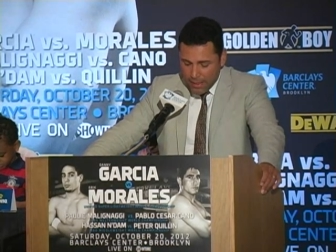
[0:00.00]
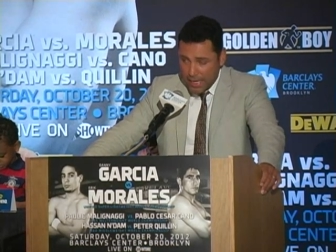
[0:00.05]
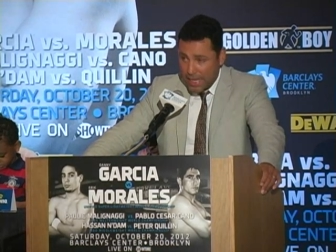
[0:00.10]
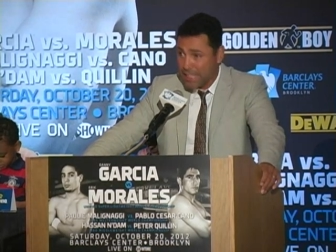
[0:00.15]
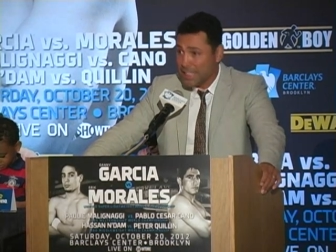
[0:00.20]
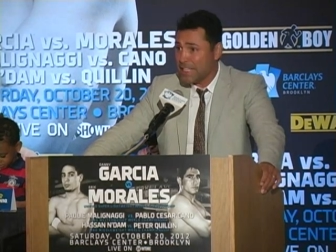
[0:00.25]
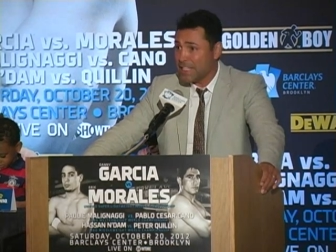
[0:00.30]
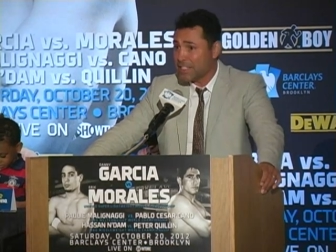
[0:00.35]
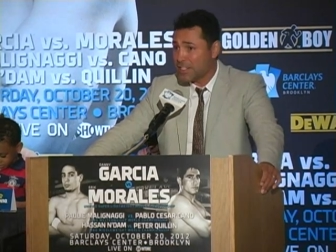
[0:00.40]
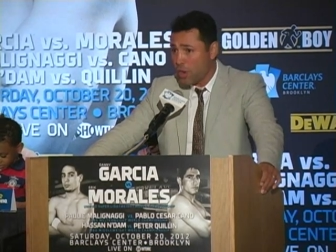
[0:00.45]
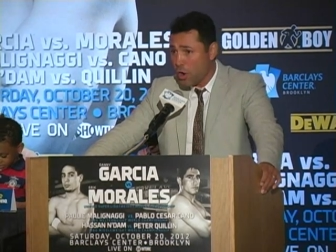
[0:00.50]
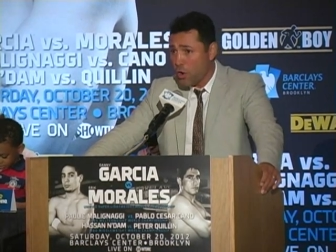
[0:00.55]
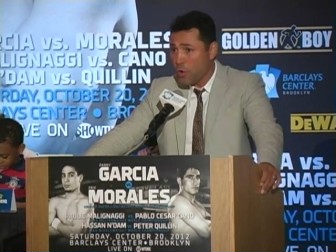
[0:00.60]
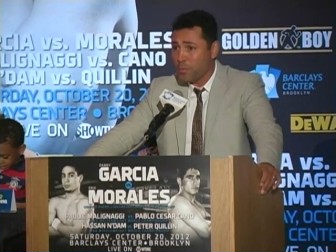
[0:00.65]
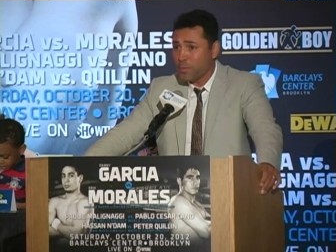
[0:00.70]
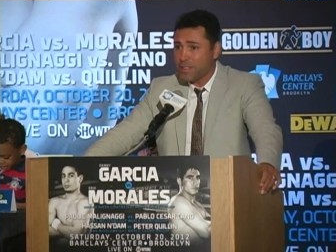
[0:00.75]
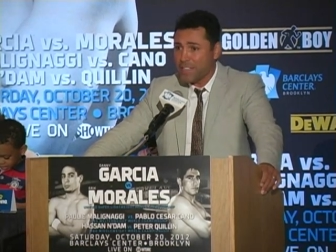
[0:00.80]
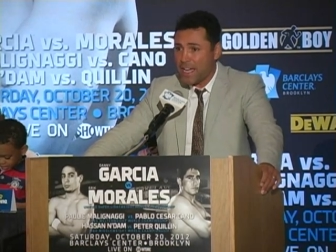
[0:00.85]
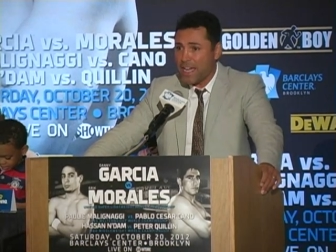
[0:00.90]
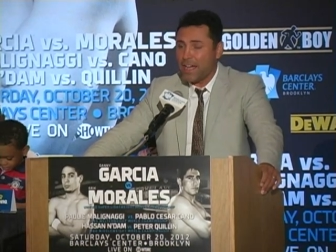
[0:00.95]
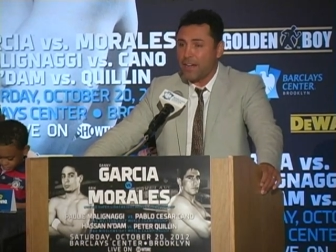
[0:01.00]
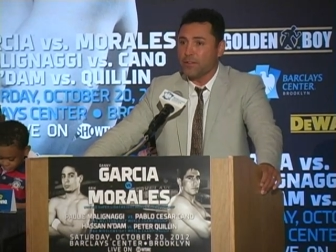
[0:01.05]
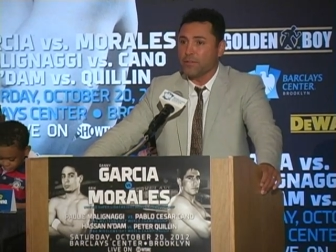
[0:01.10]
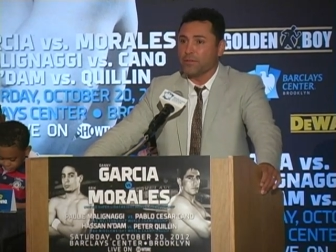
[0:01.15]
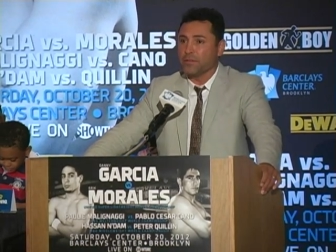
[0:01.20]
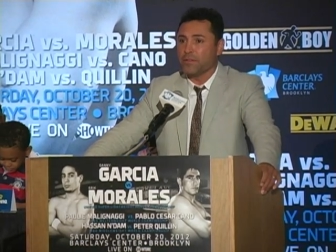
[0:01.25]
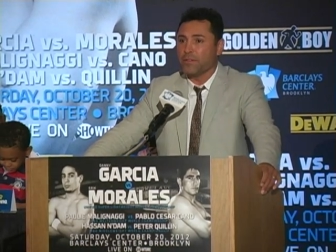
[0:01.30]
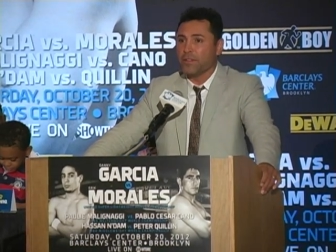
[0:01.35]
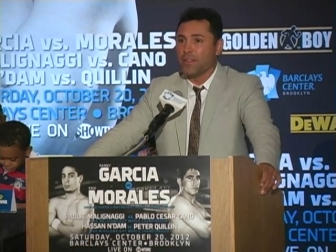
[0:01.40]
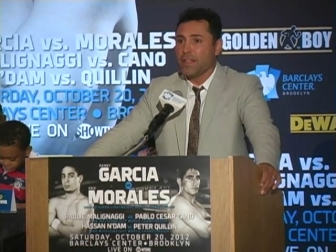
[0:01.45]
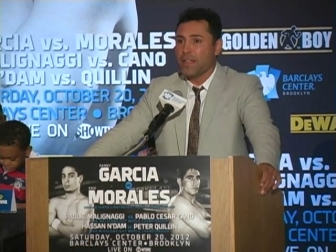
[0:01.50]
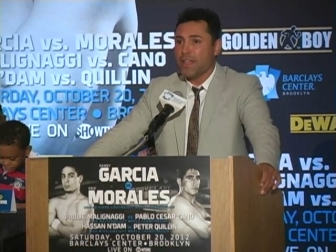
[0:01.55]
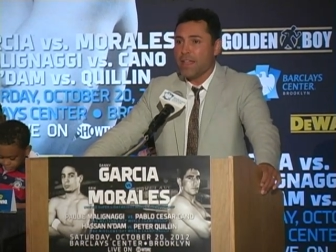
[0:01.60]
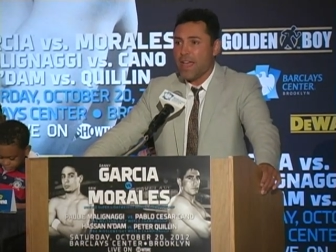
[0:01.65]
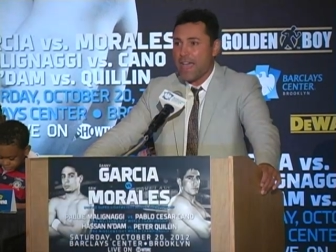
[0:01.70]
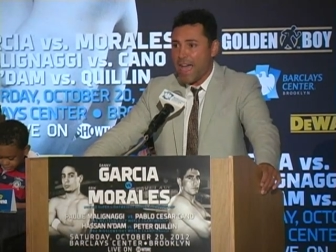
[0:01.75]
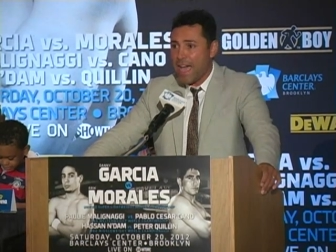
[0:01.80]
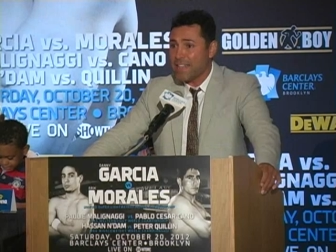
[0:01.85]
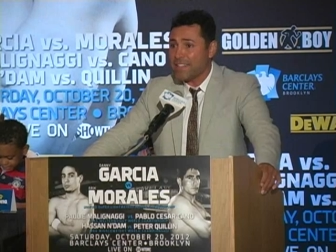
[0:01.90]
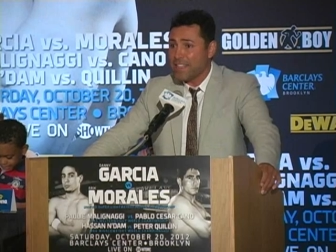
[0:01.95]
in his hometown,
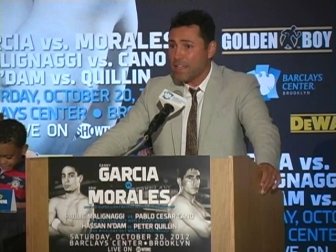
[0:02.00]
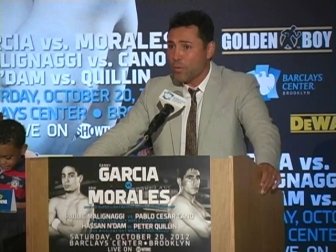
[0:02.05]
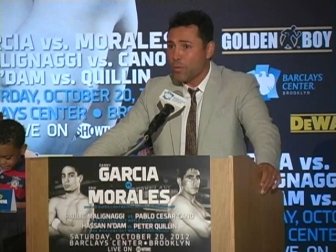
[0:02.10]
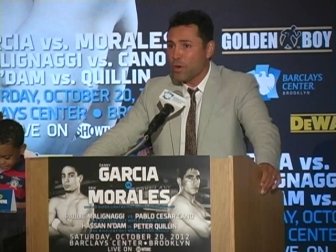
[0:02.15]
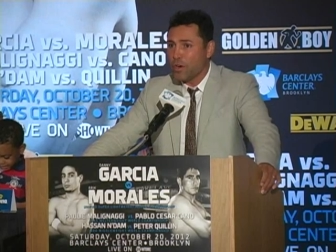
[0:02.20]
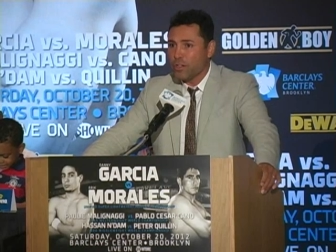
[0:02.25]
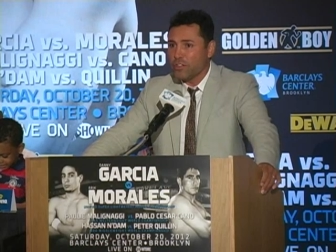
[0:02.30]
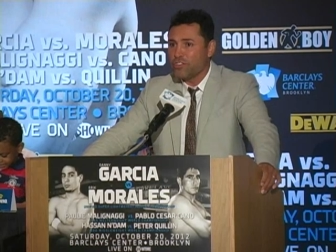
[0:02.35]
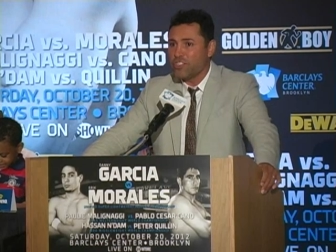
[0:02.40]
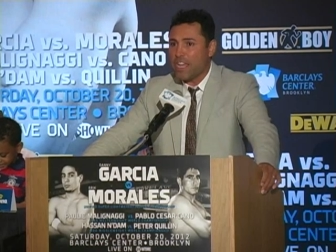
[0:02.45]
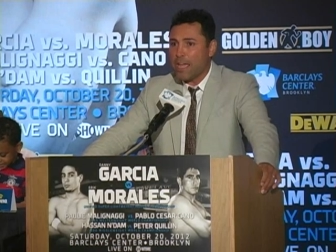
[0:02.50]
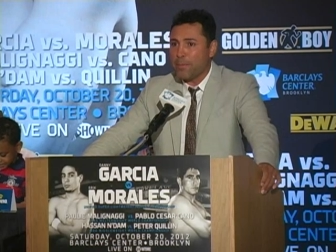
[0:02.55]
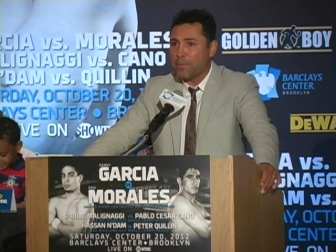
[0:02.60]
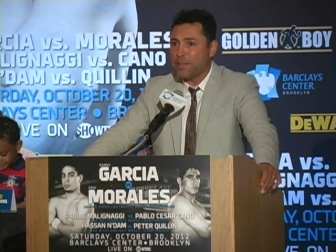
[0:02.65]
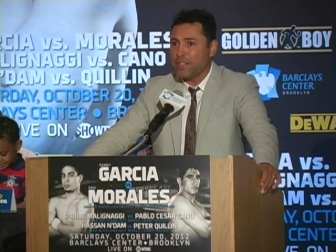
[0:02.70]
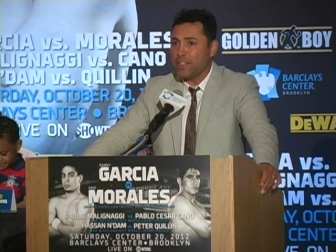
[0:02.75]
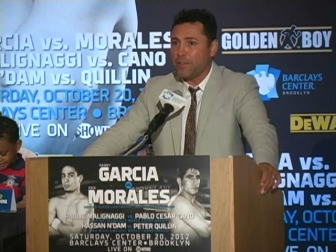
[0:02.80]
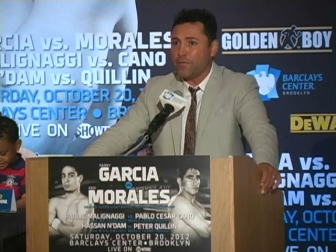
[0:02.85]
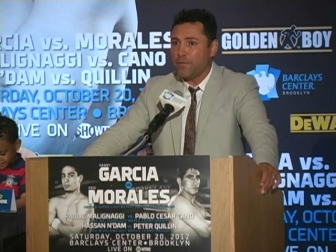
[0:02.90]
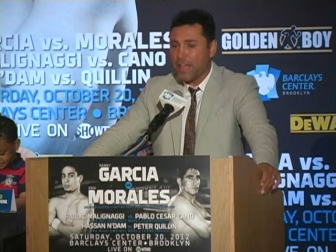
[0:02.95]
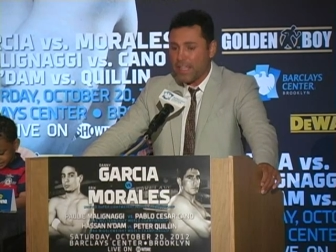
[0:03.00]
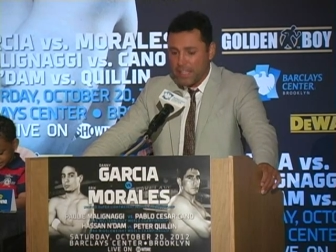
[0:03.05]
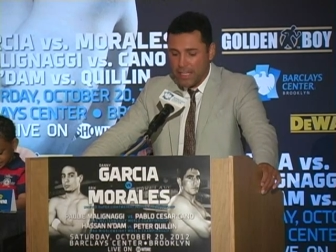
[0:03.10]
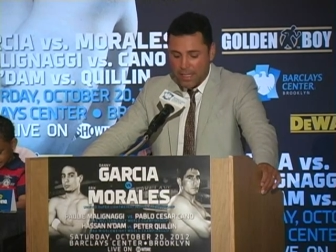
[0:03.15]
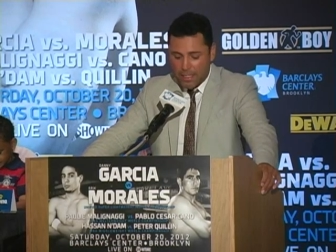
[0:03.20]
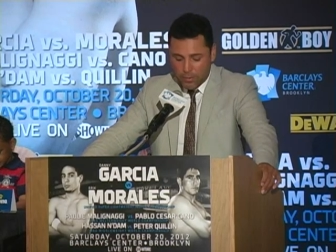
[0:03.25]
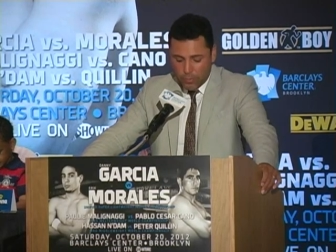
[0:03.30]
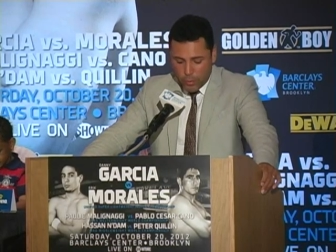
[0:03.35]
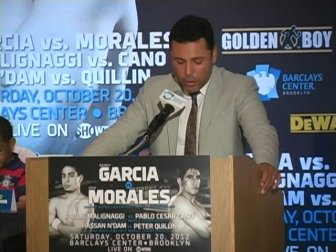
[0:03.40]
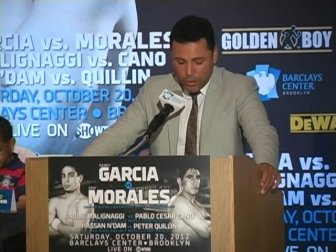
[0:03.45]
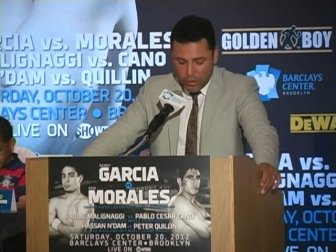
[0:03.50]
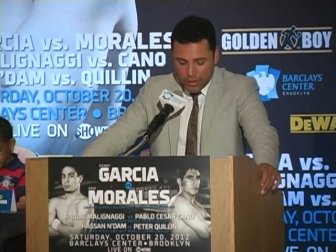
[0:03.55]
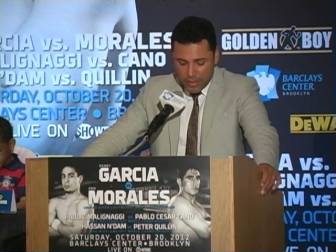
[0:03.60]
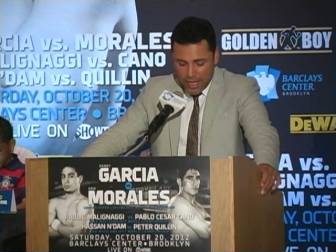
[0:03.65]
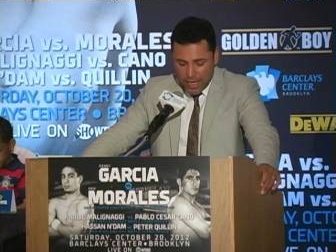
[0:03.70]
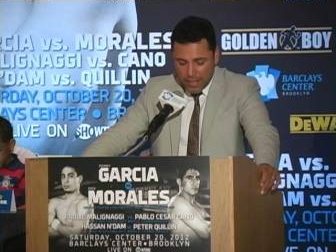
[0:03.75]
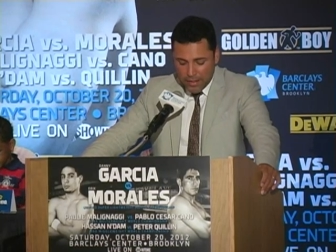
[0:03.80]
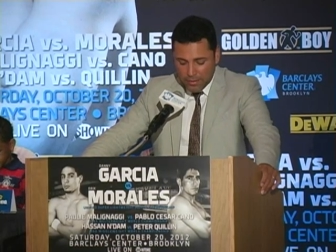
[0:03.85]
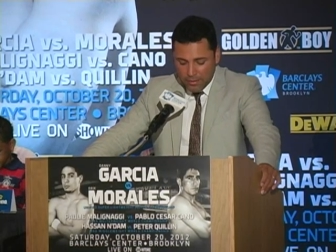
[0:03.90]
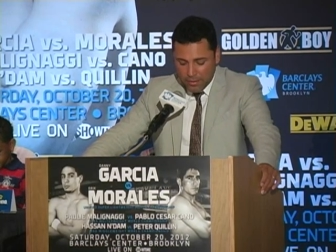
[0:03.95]
as a world champion defending his world
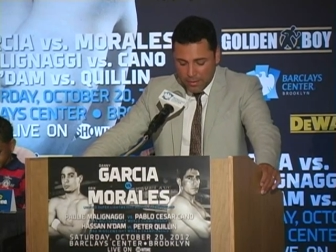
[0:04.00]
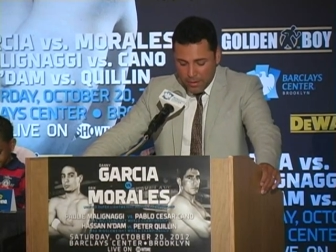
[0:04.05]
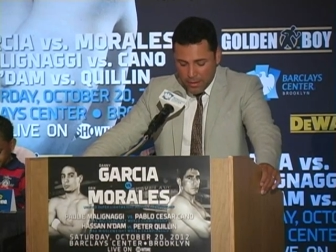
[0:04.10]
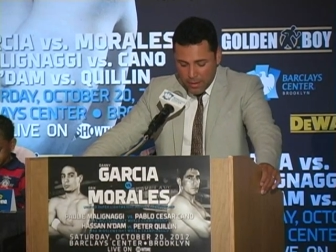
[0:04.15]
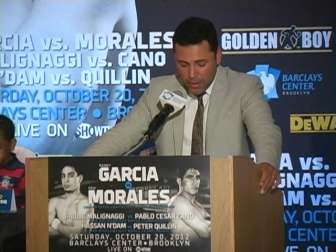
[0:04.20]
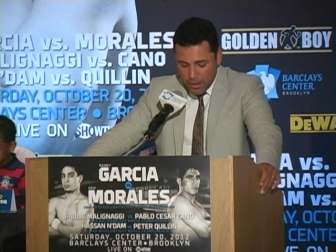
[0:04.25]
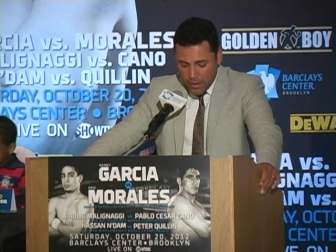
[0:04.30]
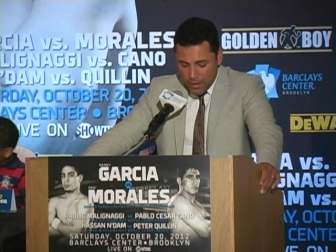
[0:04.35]
title.